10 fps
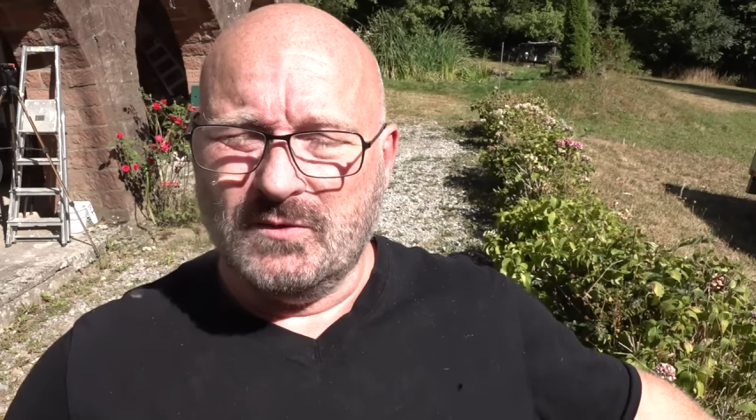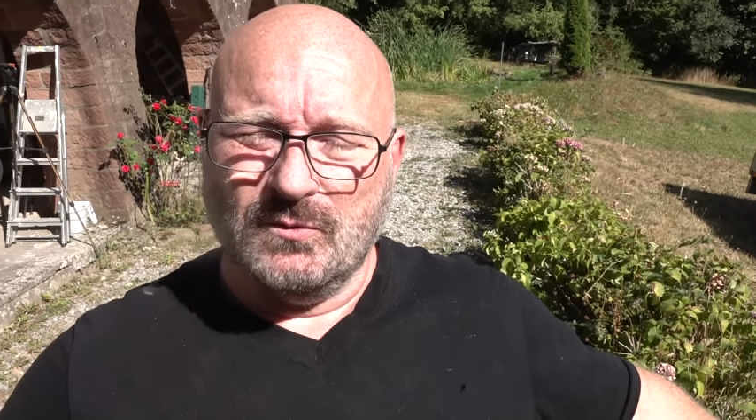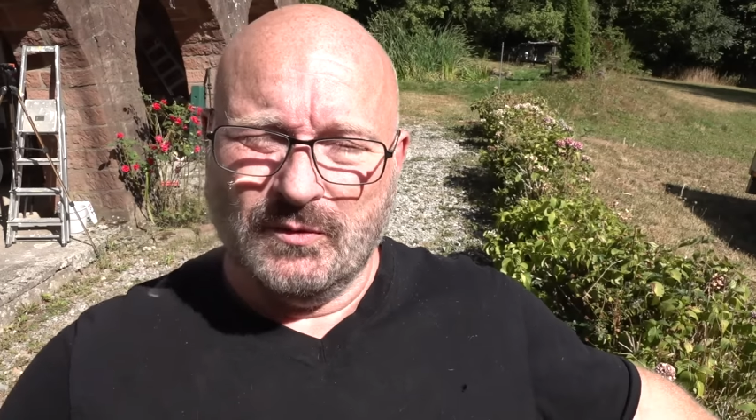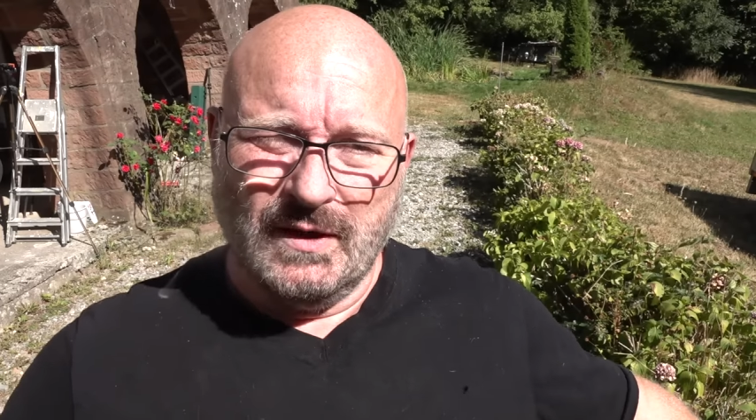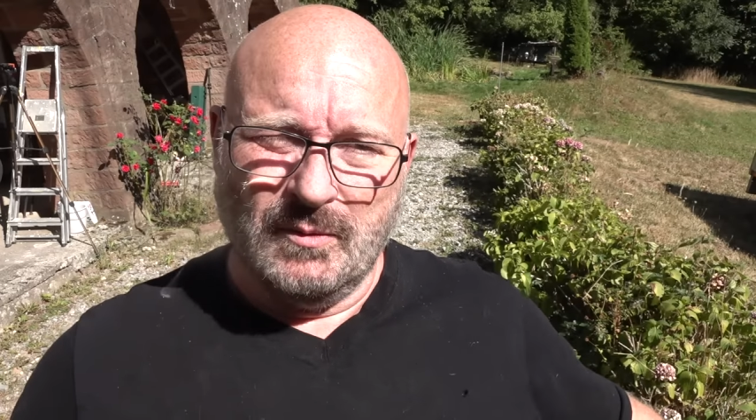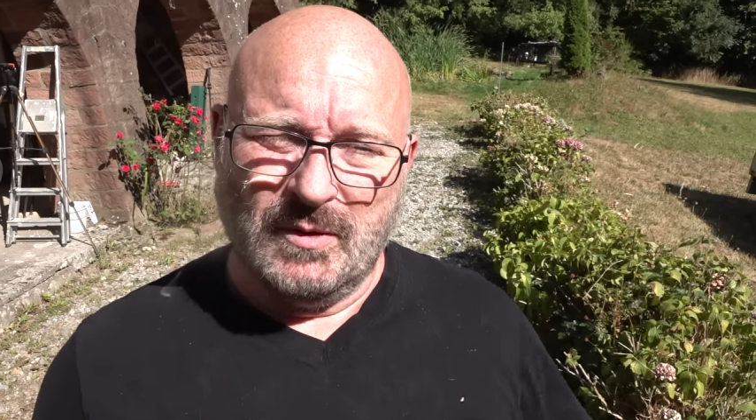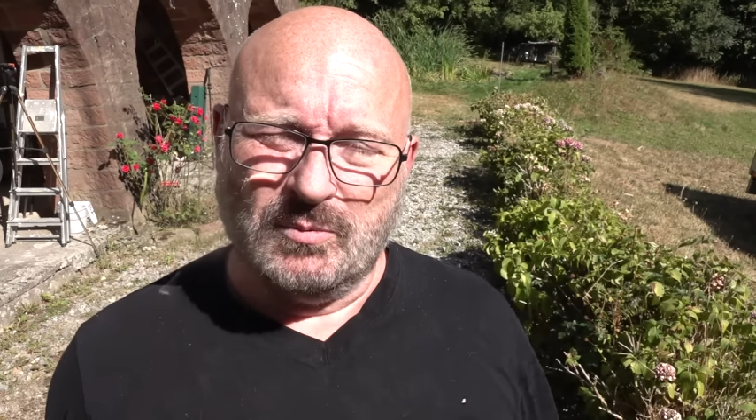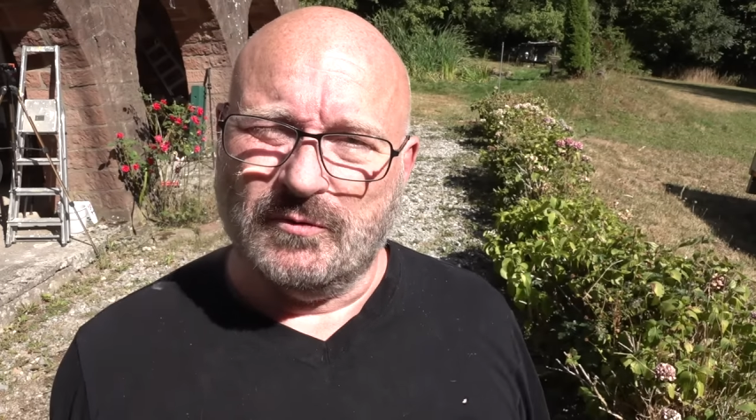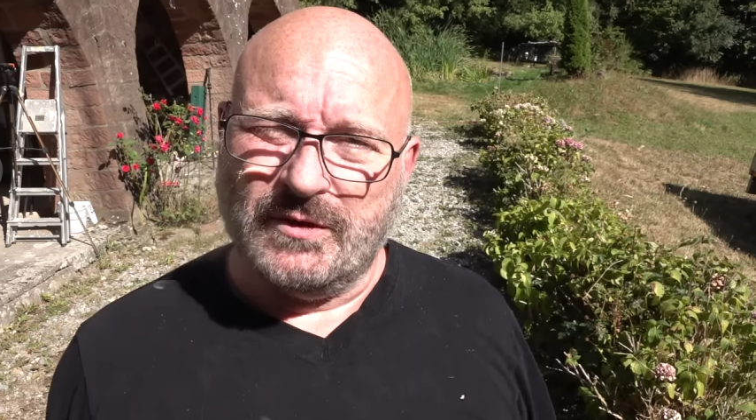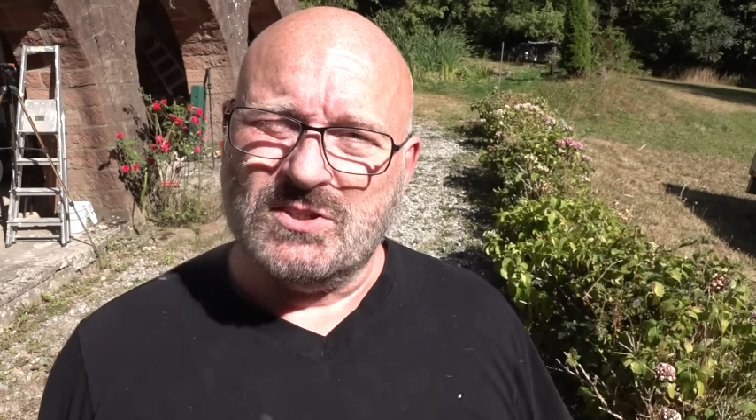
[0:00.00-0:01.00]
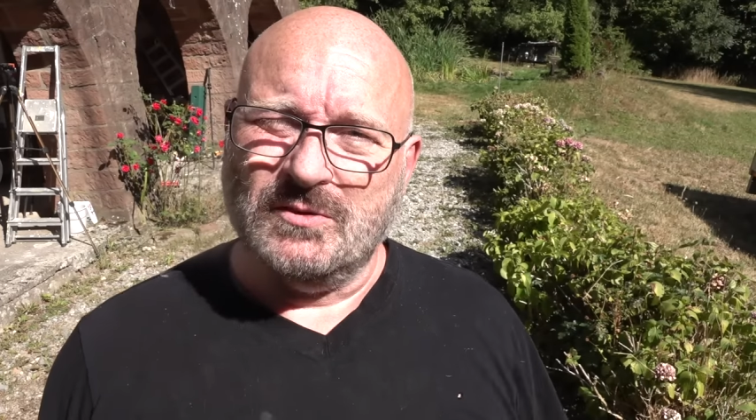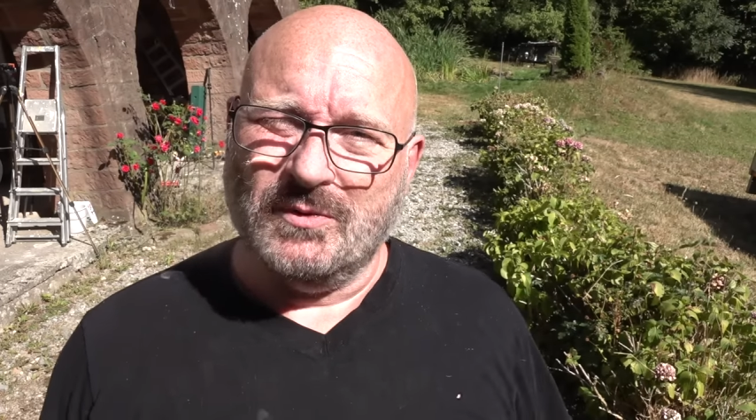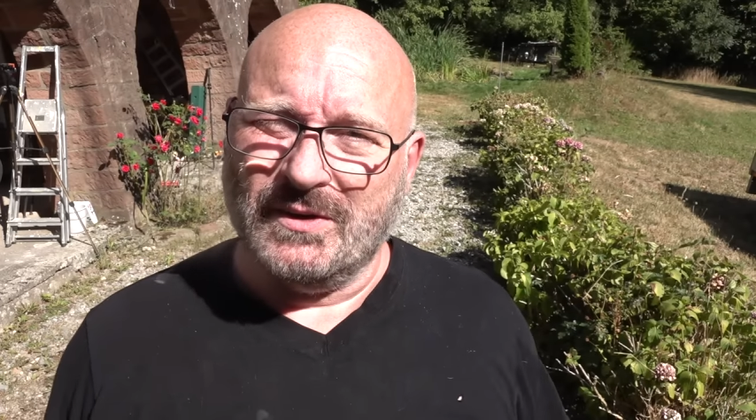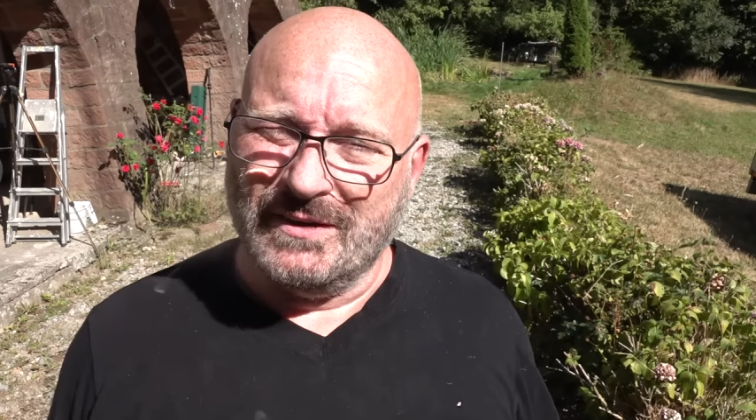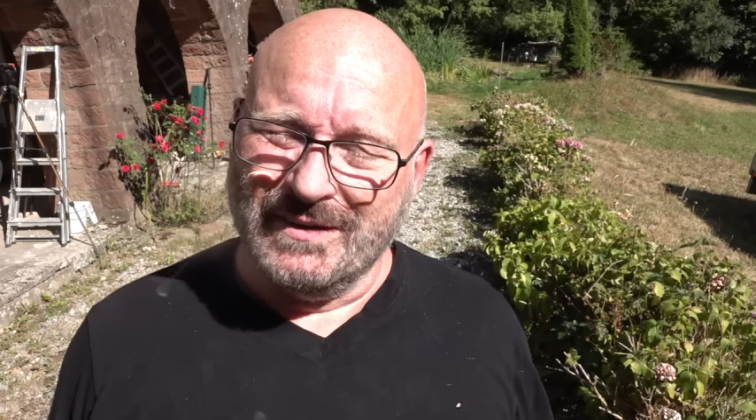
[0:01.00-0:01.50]
to really be proficient
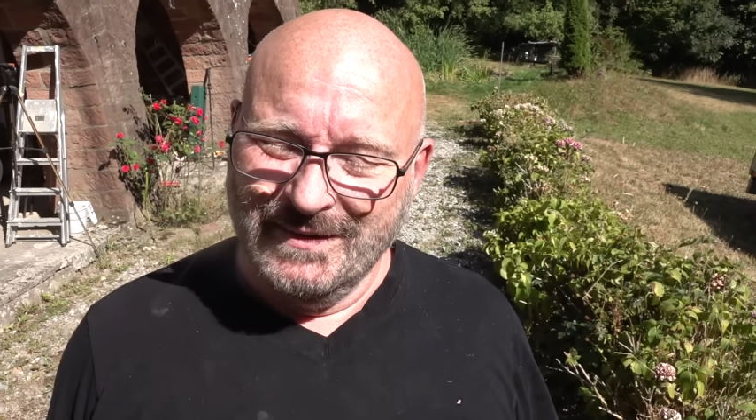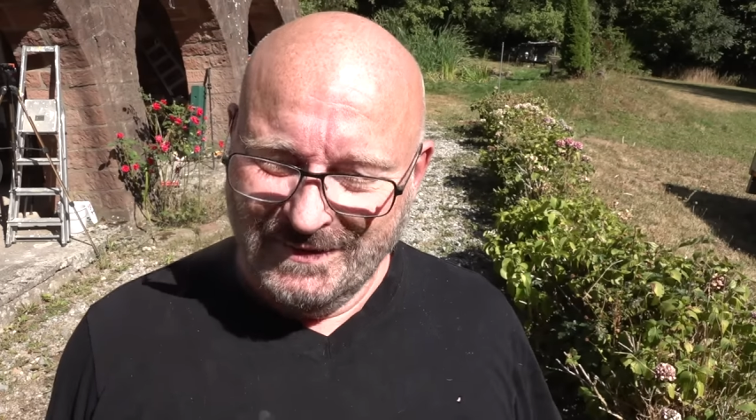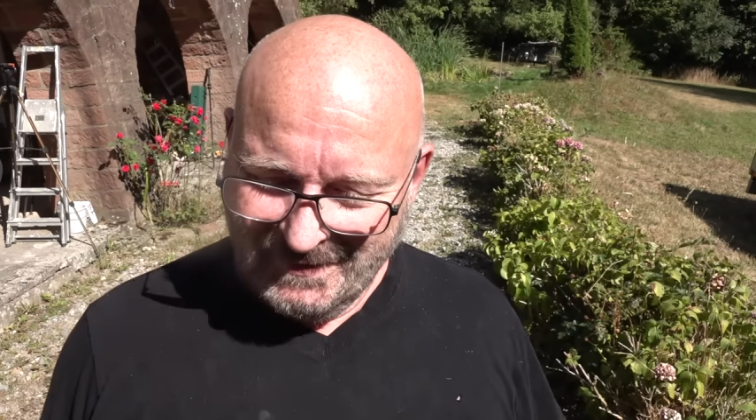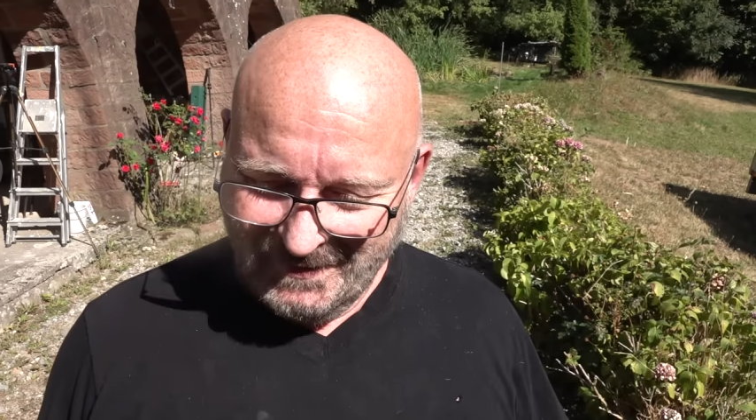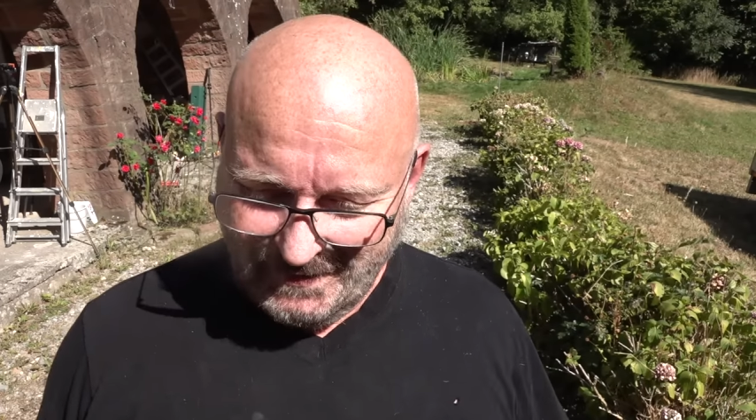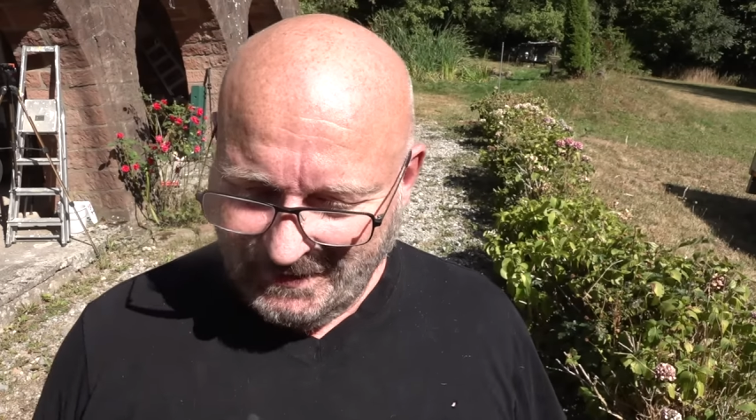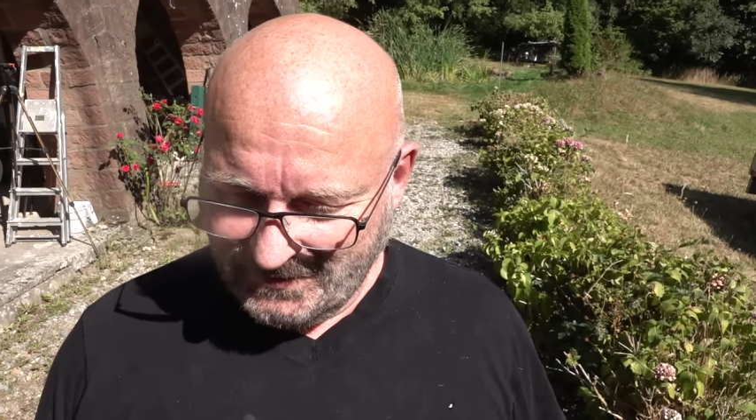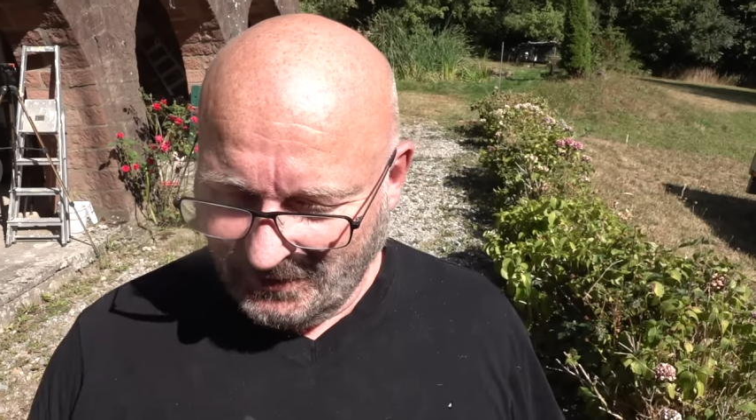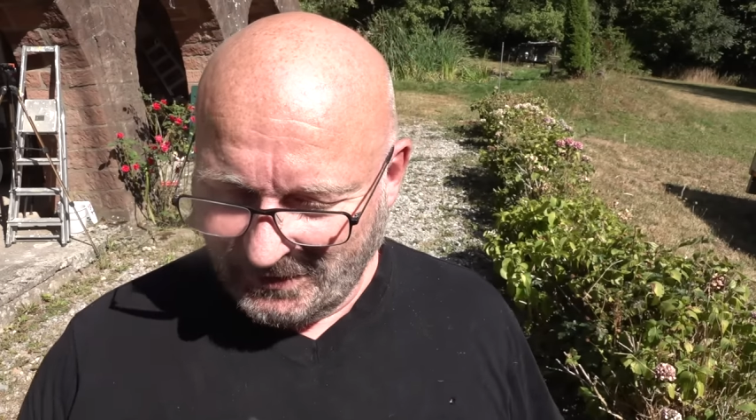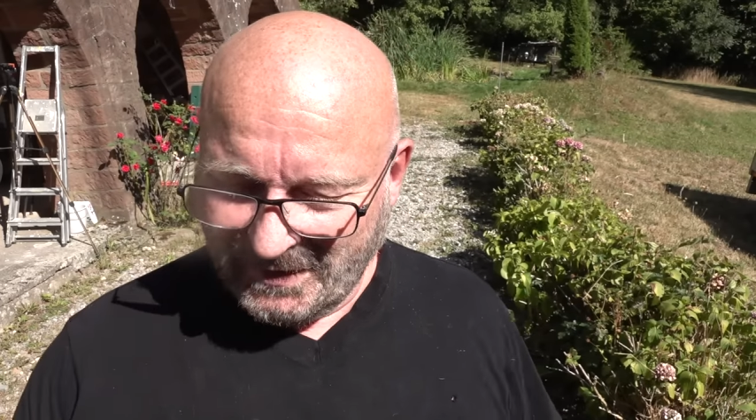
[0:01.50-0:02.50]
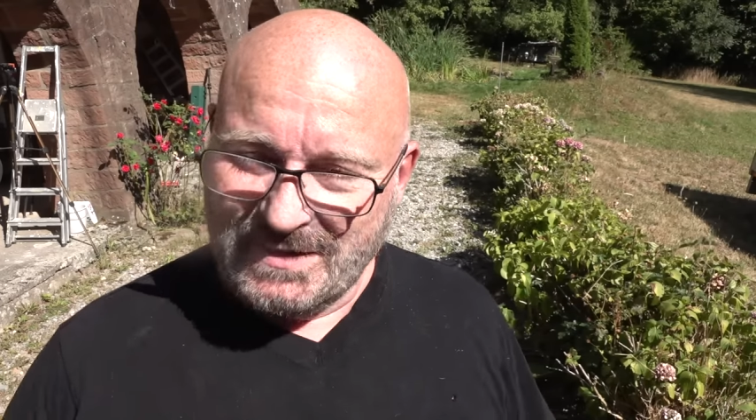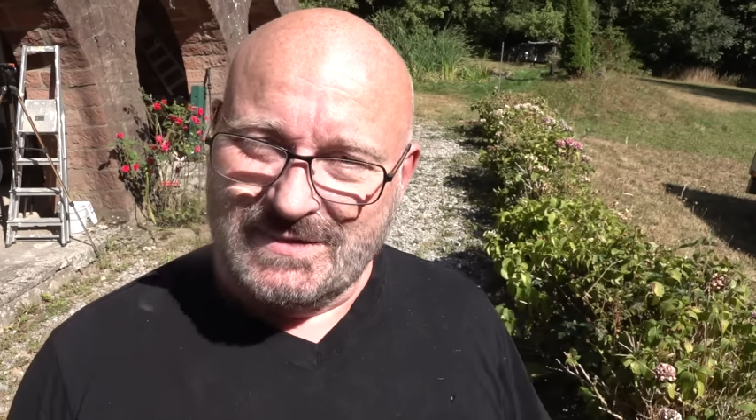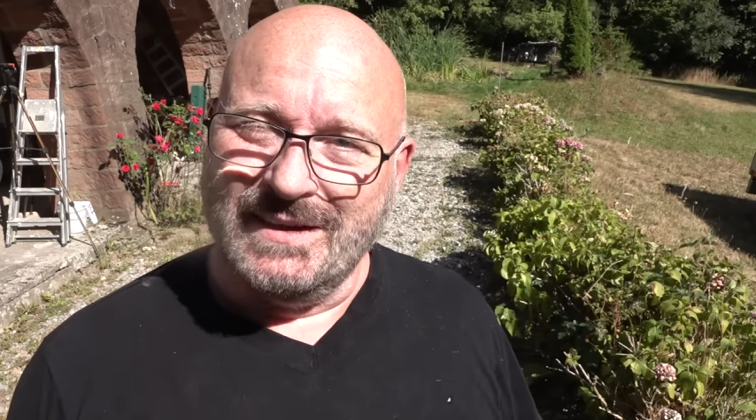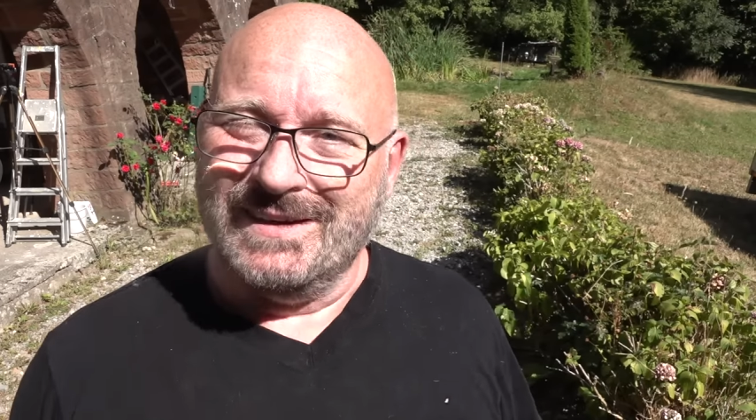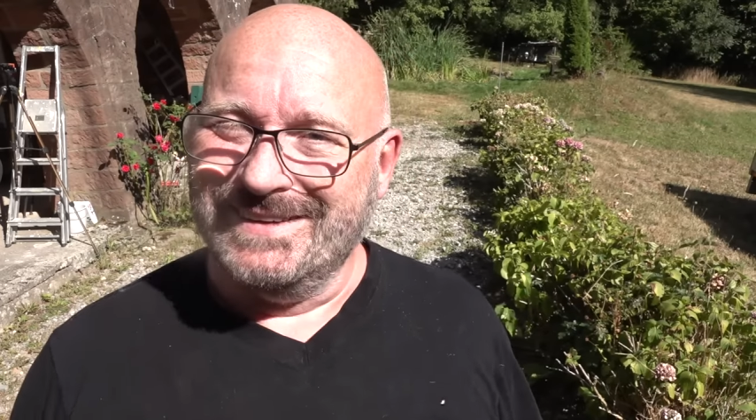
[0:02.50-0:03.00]
with it. That is not the
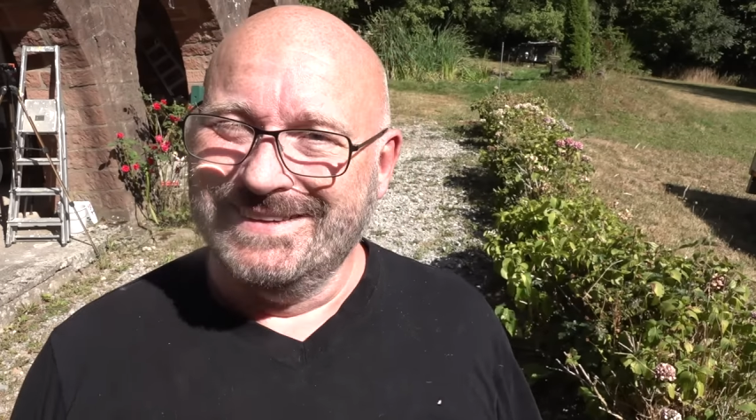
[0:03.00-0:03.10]
case here.